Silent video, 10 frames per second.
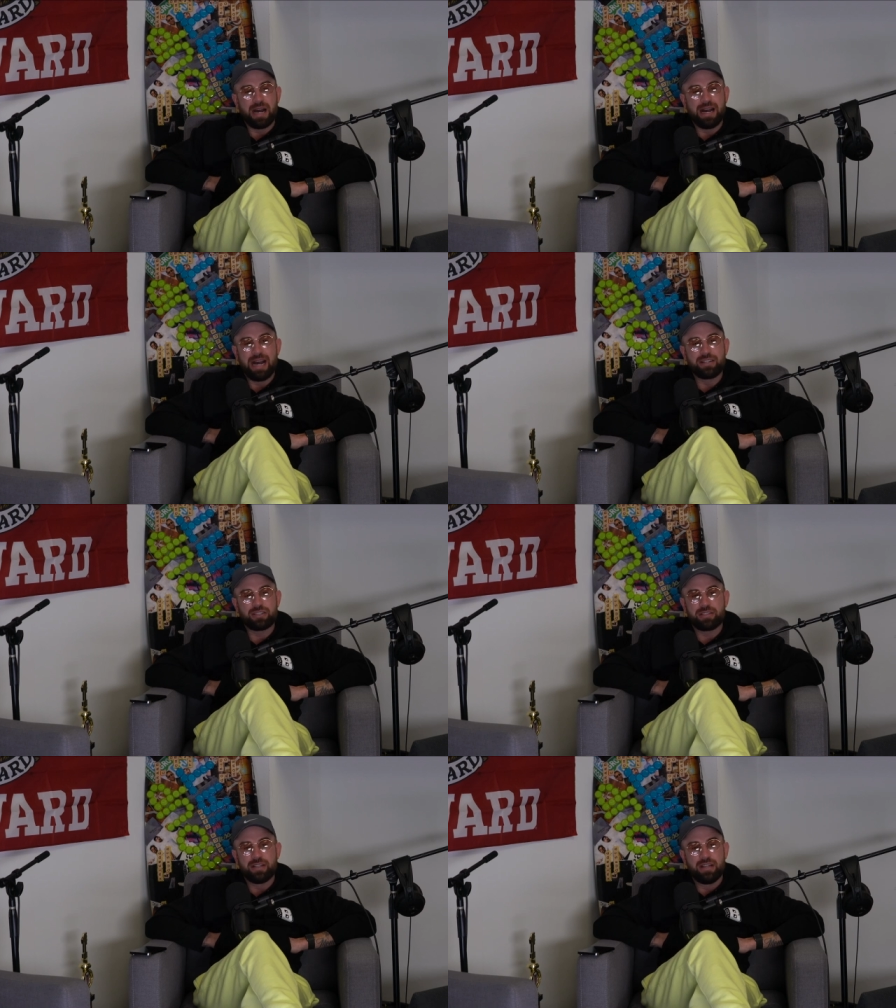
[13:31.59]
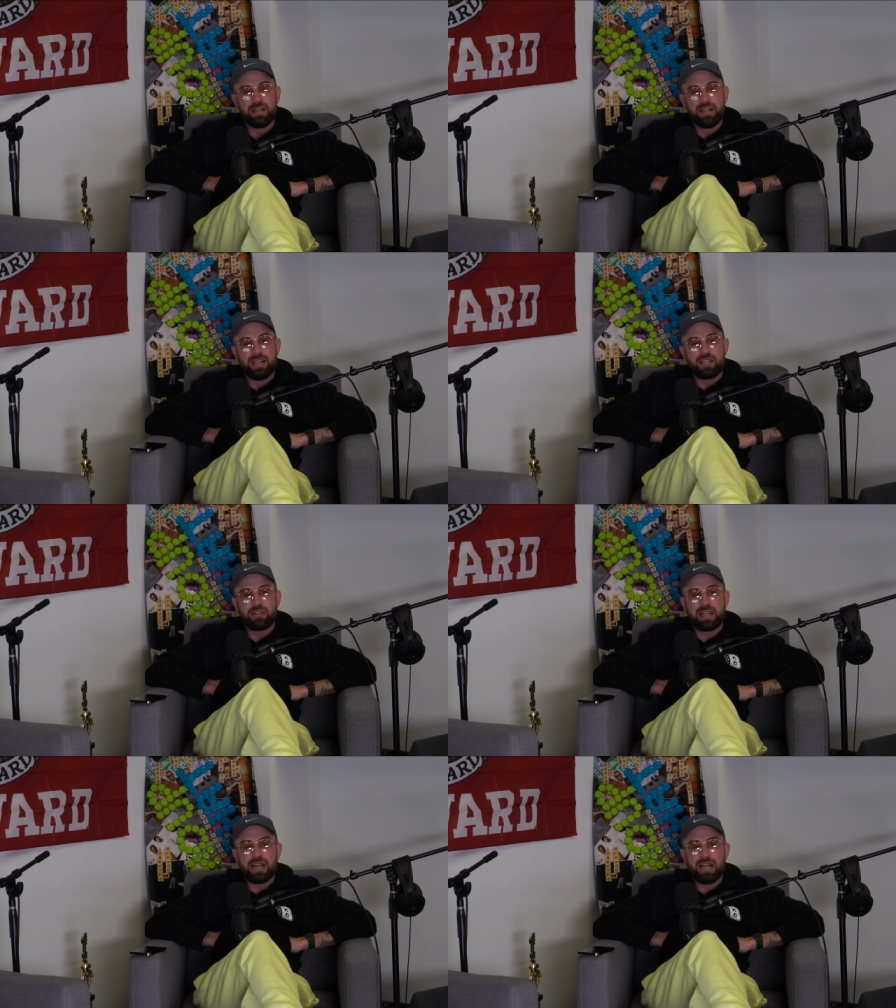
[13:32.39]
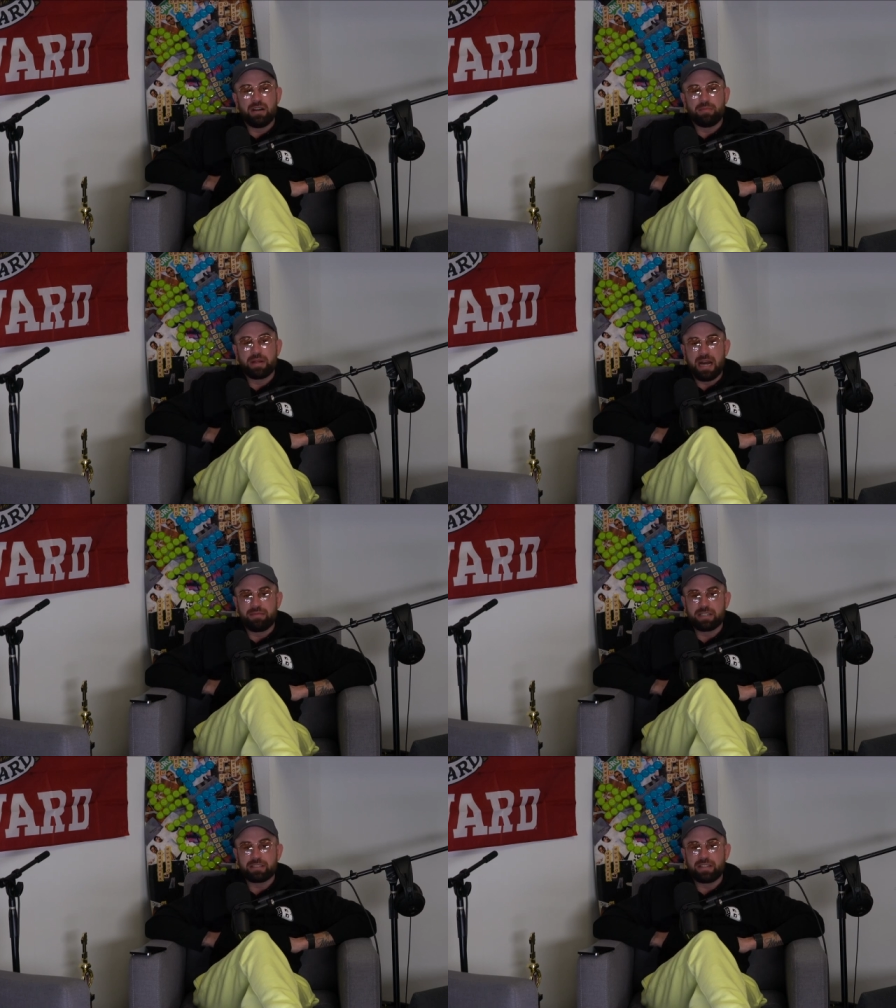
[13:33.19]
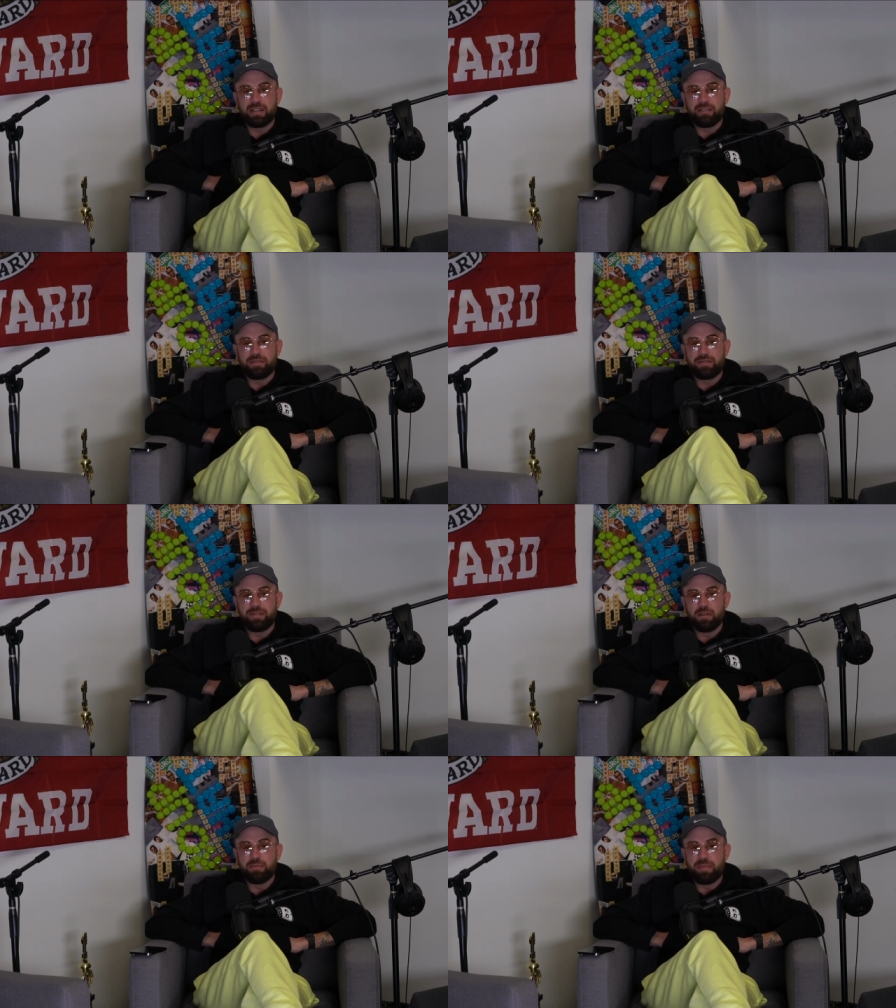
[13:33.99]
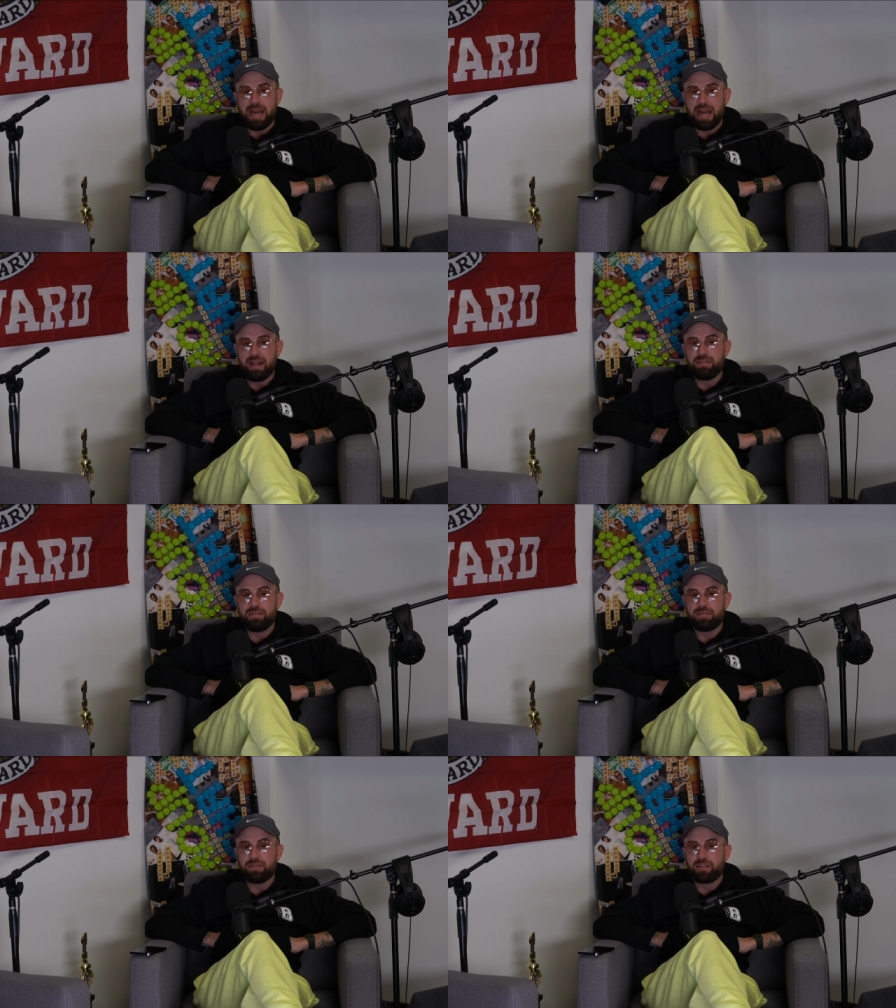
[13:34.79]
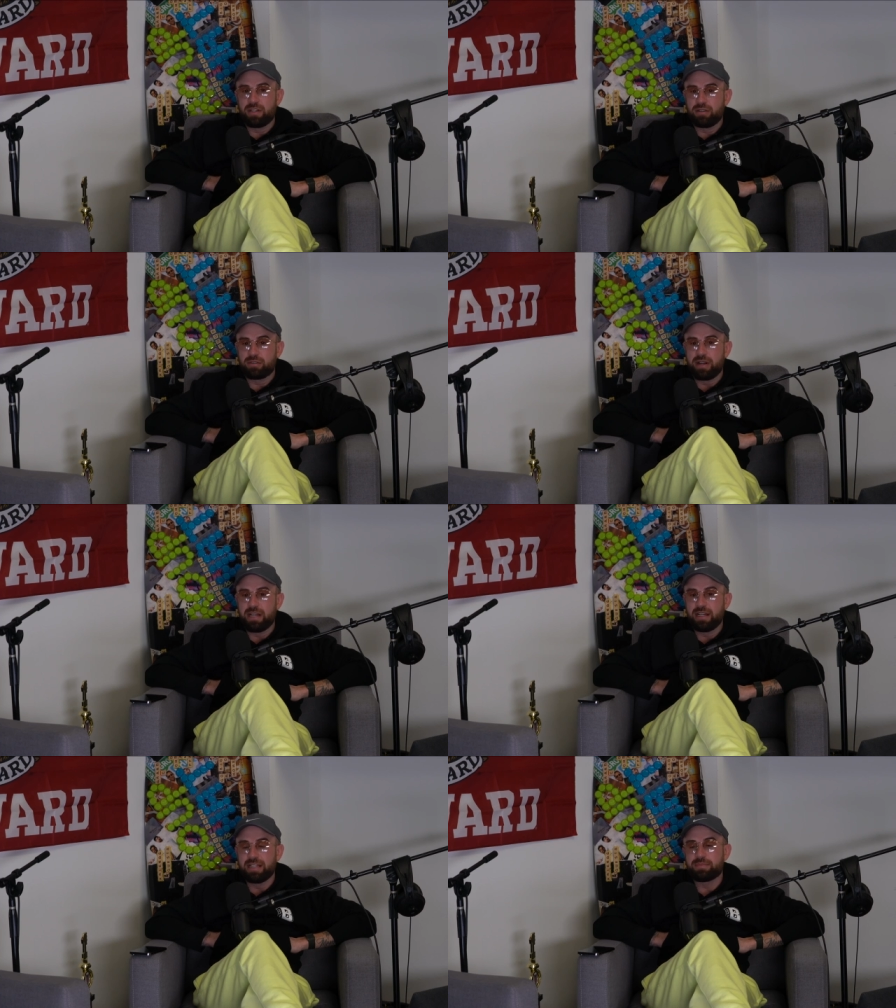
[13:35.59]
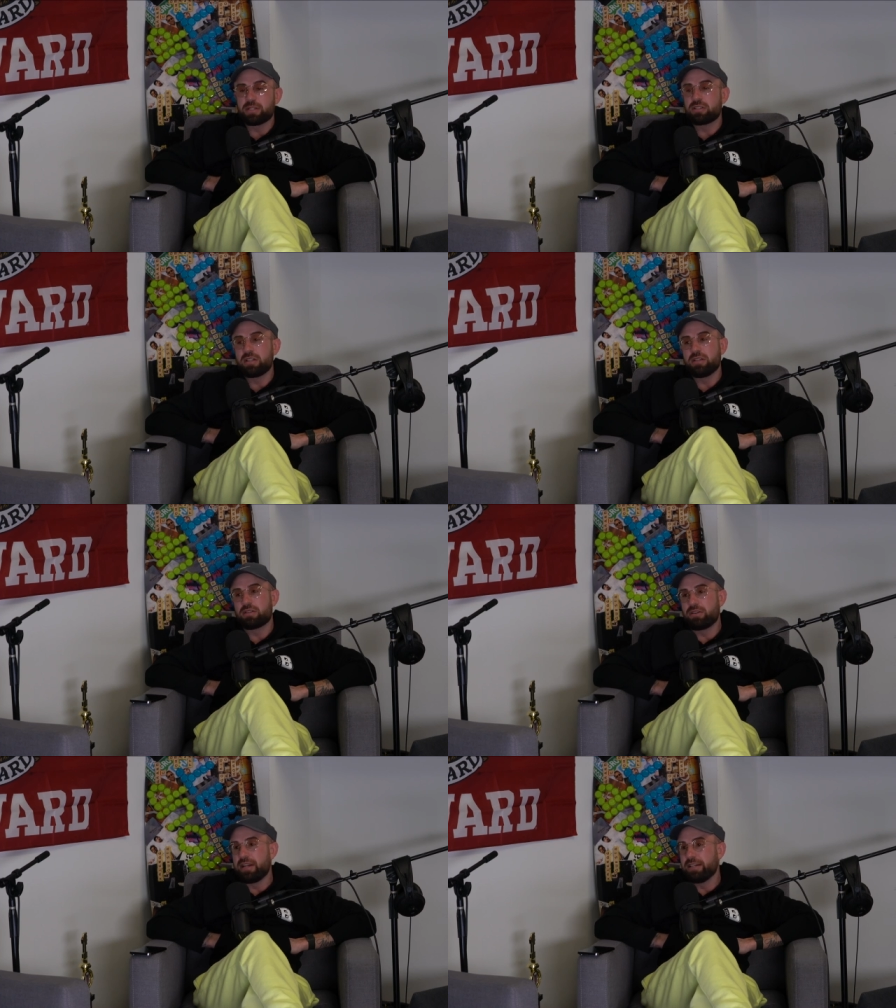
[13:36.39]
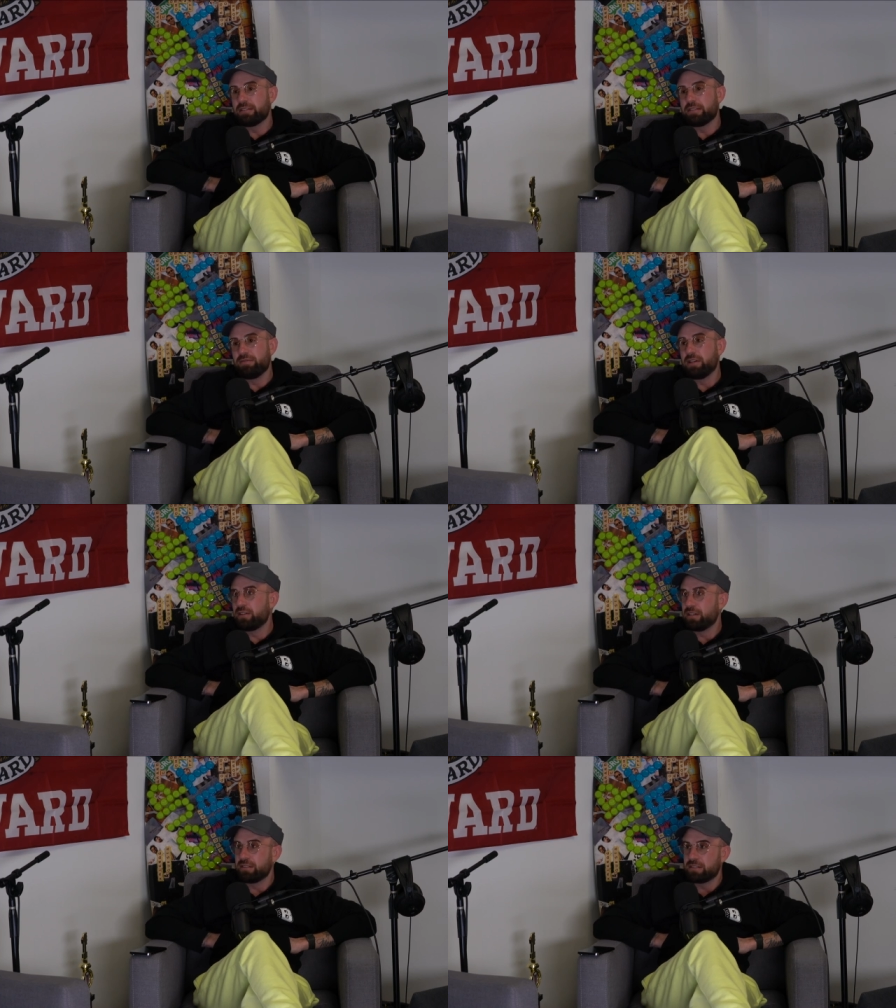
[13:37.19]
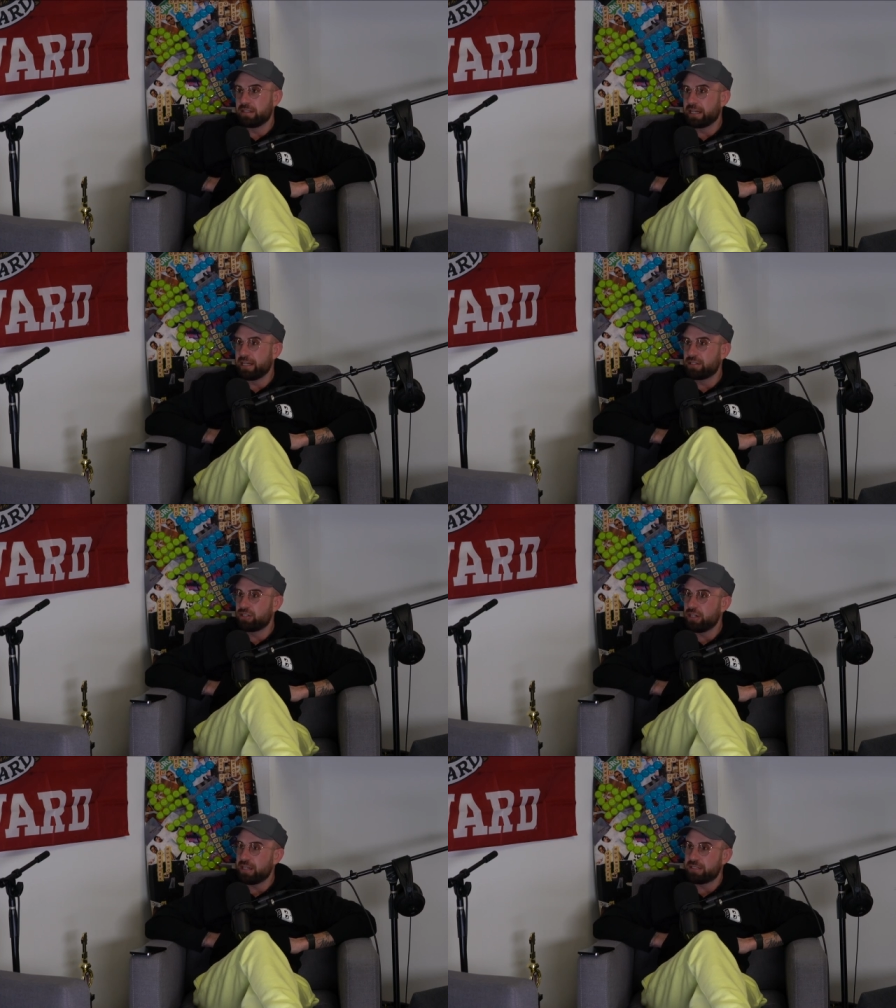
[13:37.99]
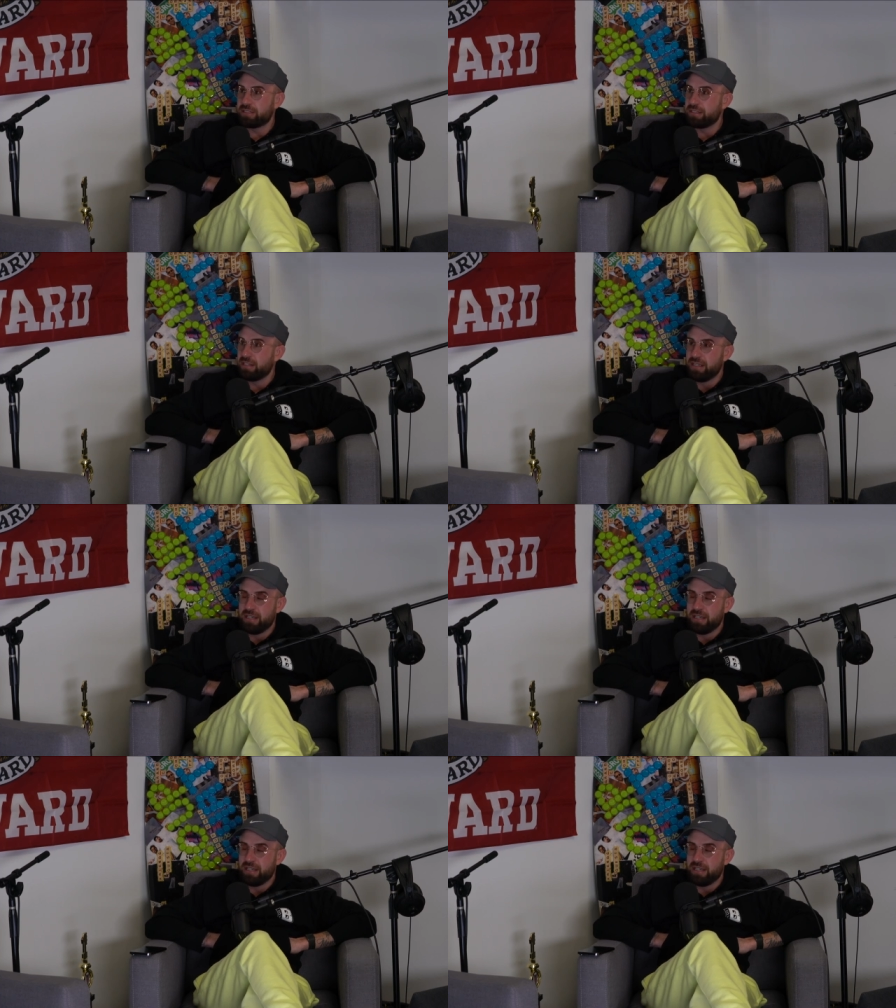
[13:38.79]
I, I just you can't help but obviously feel bad for the Ukrainian, especially the Ukrainian civilians. Like it's, it's, just yeah, it's